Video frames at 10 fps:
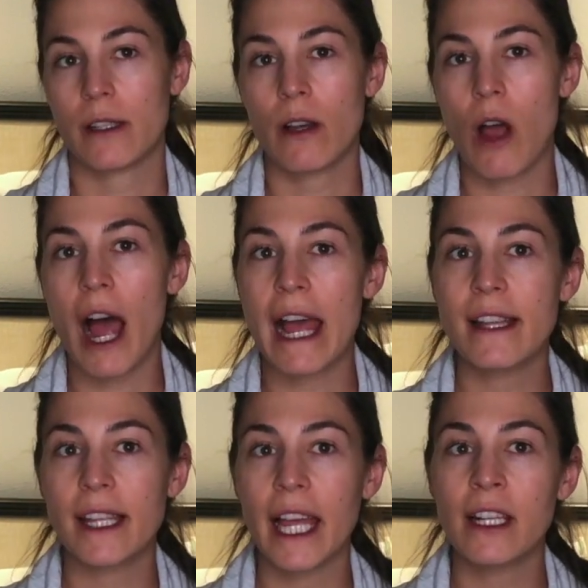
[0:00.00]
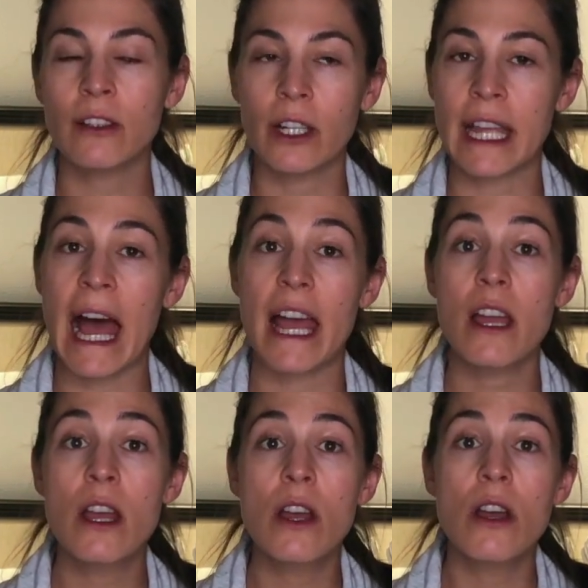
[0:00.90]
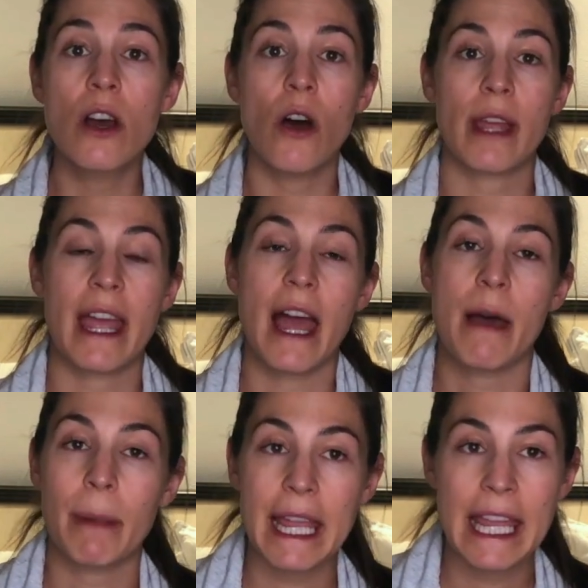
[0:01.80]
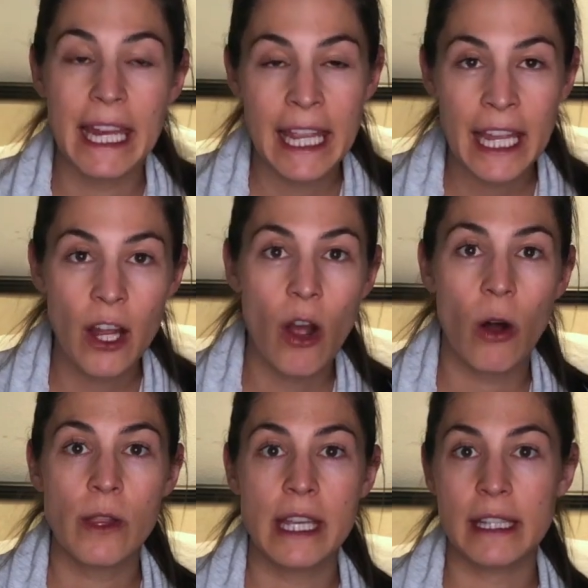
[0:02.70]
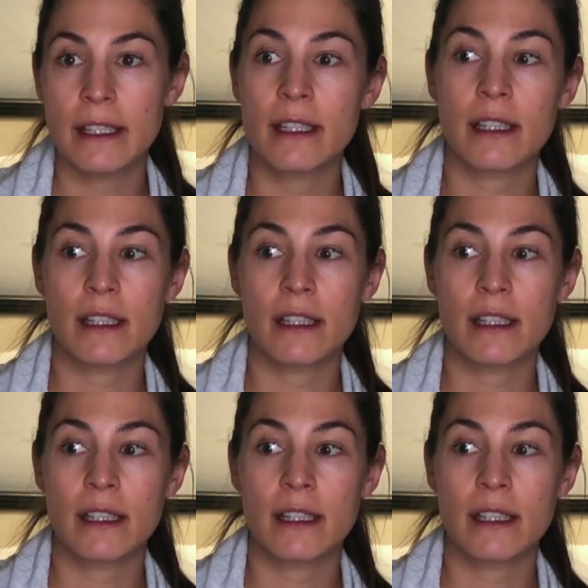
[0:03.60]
So I decided to look at, okay, am I eating all these